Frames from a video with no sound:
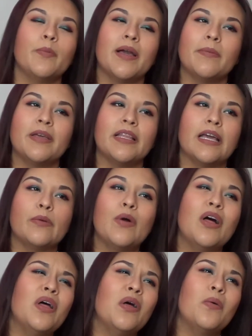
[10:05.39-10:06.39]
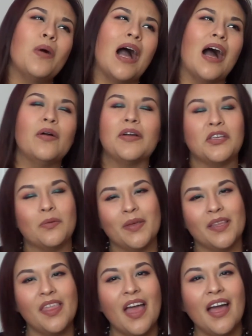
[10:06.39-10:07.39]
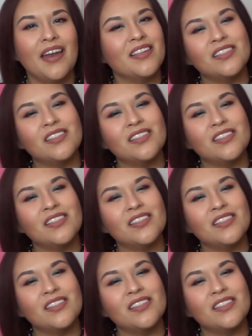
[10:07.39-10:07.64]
might be like, well, how can you pick that?